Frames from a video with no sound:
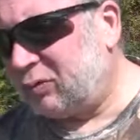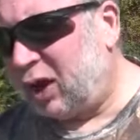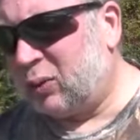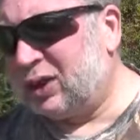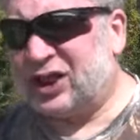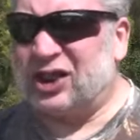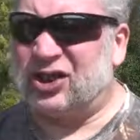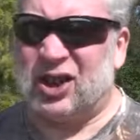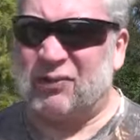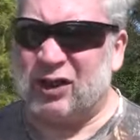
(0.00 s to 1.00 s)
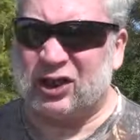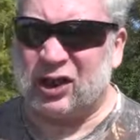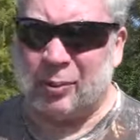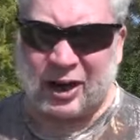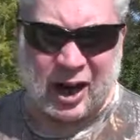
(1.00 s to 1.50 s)
Other ones, they just give you a
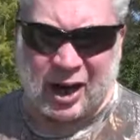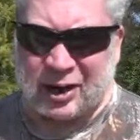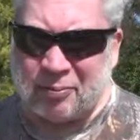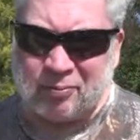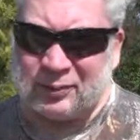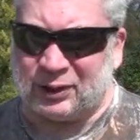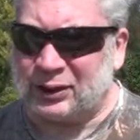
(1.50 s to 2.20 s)
stomach ache, you know,